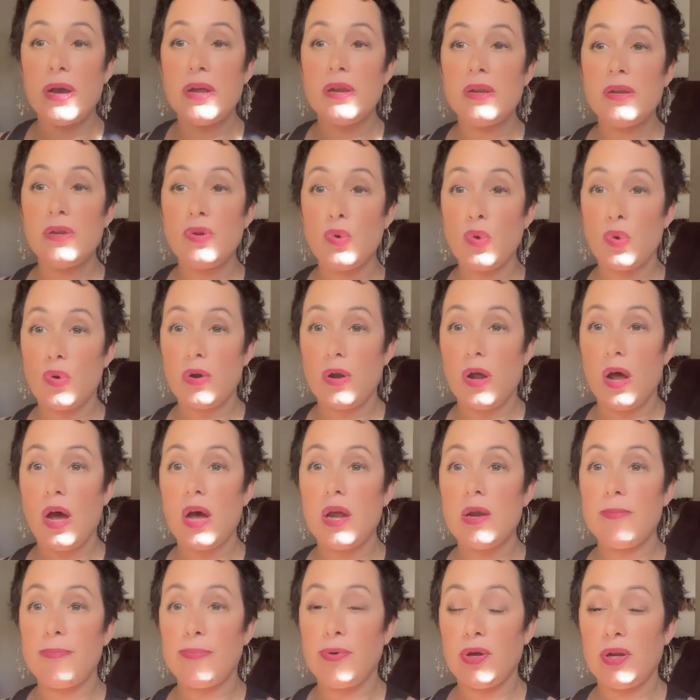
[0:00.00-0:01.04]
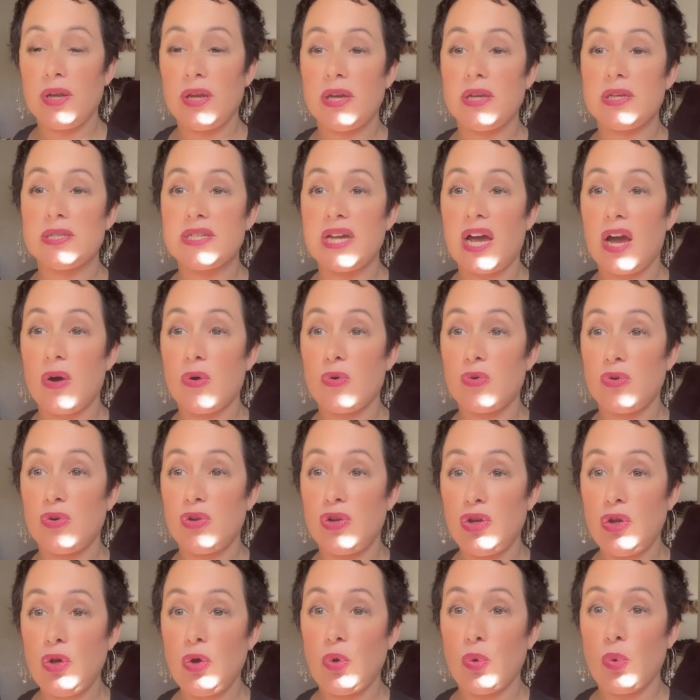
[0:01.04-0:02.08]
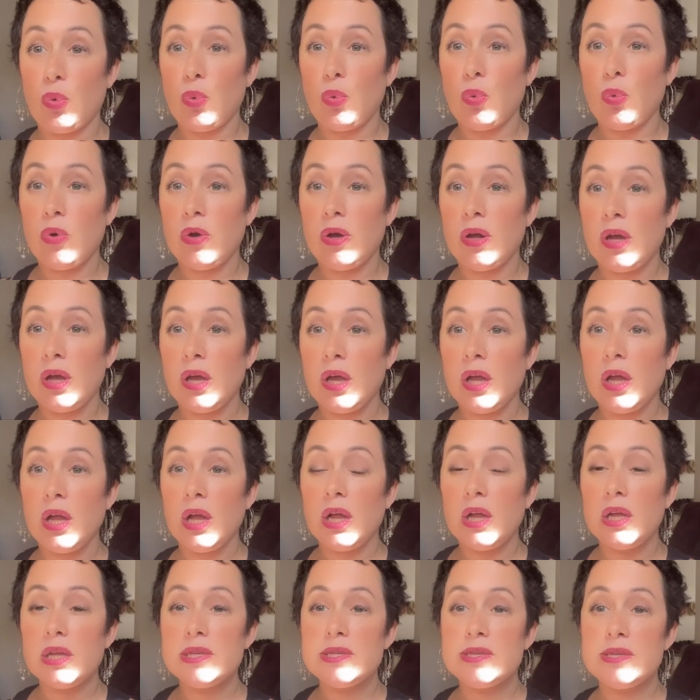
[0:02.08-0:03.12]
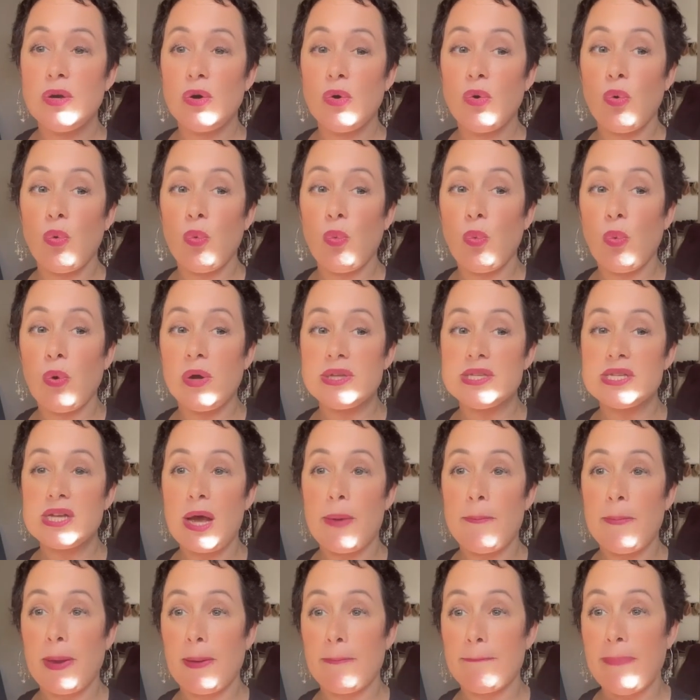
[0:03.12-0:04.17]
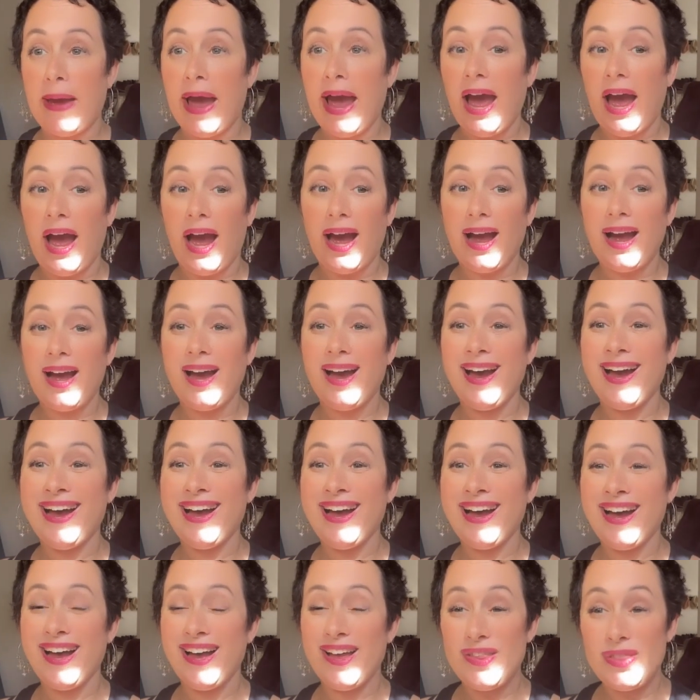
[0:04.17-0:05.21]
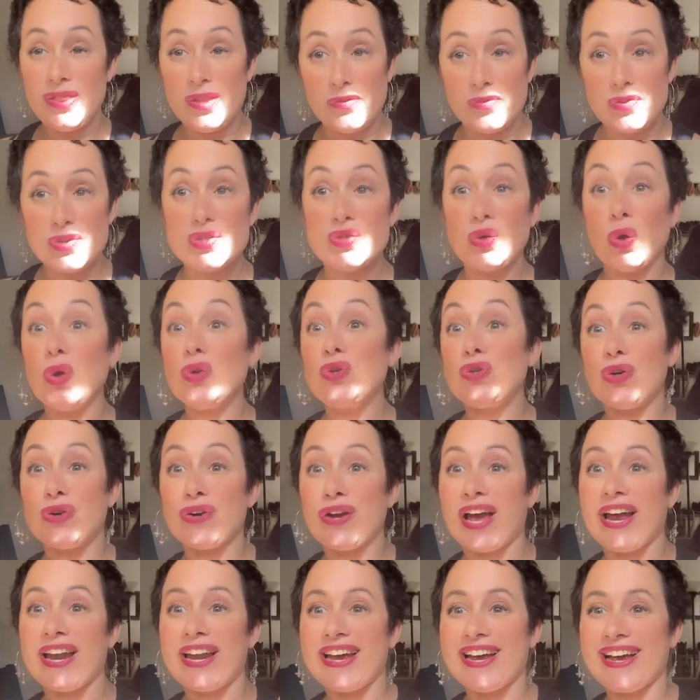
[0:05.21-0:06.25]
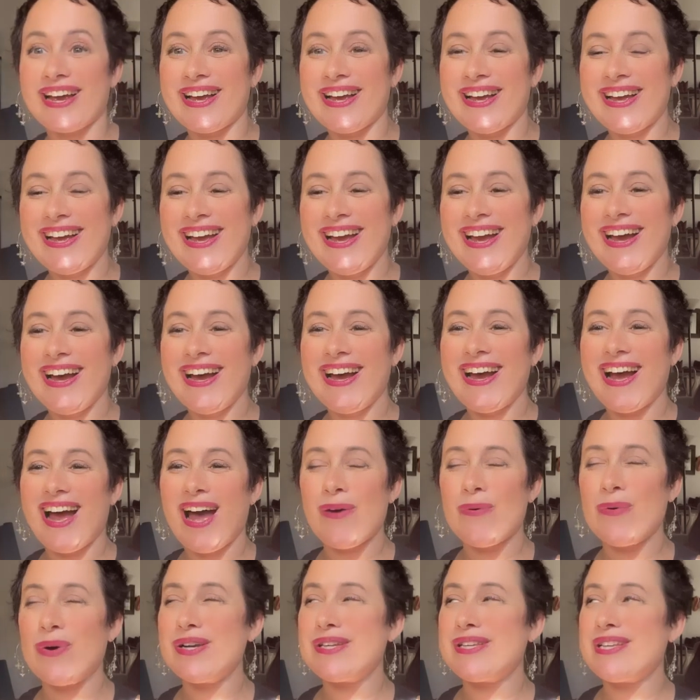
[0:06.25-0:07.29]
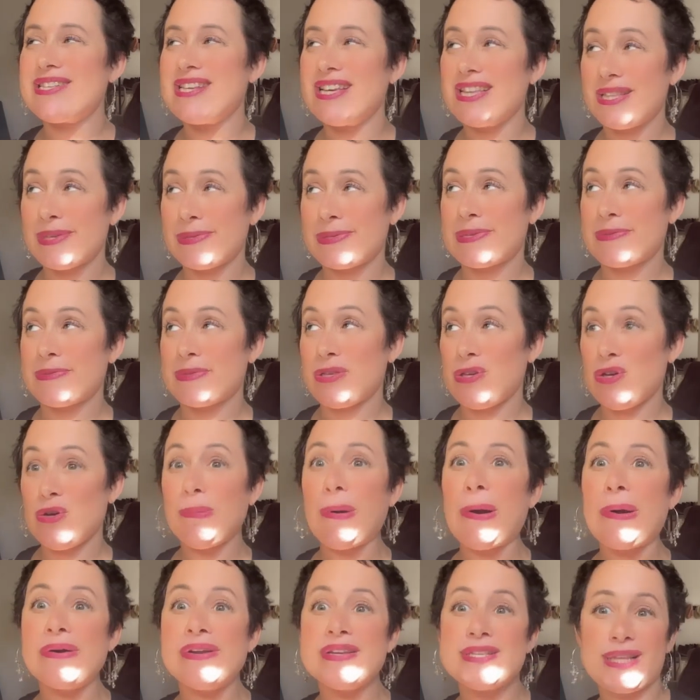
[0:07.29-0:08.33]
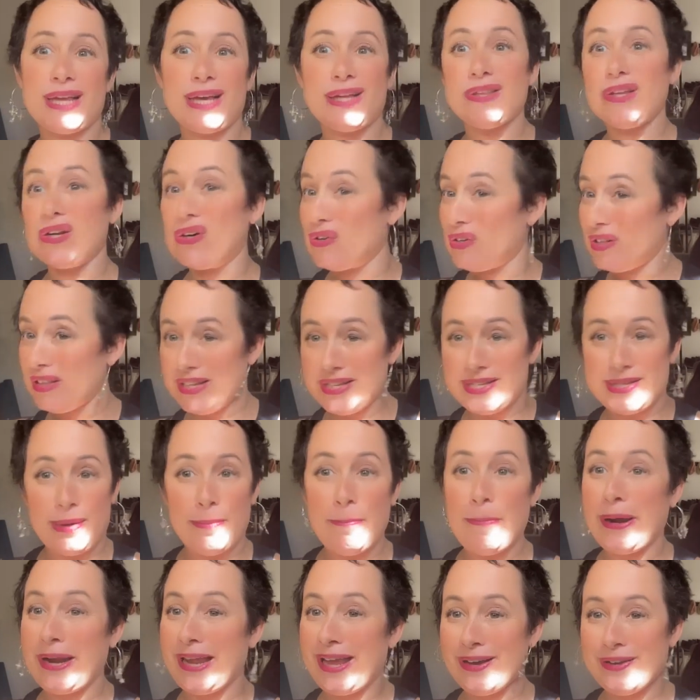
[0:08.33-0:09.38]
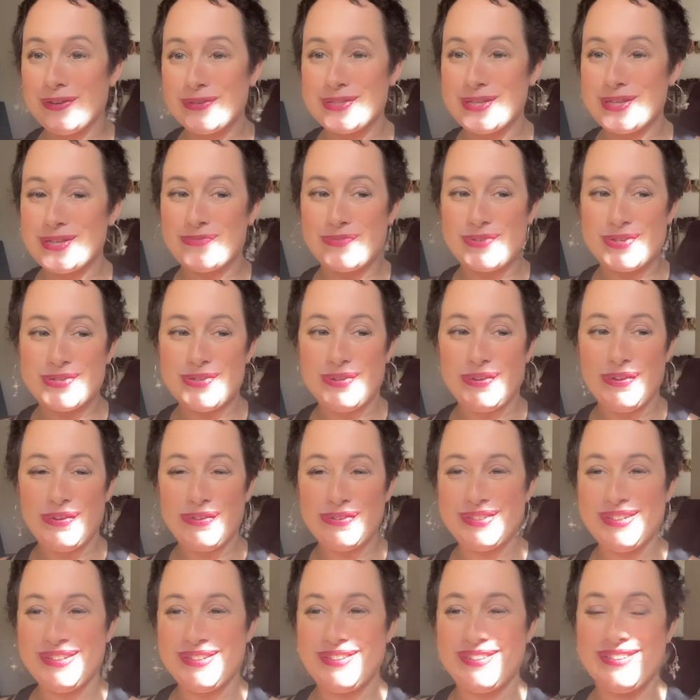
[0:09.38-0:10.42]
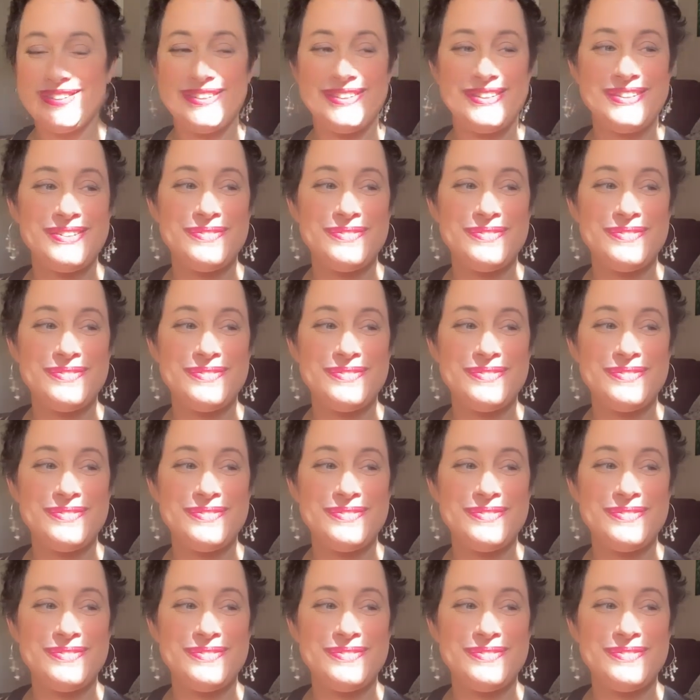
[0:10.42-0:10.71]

But you're not putting down you. So what's coming back, the result you're getting, I want to say this with humor, is like literally somebody else's result.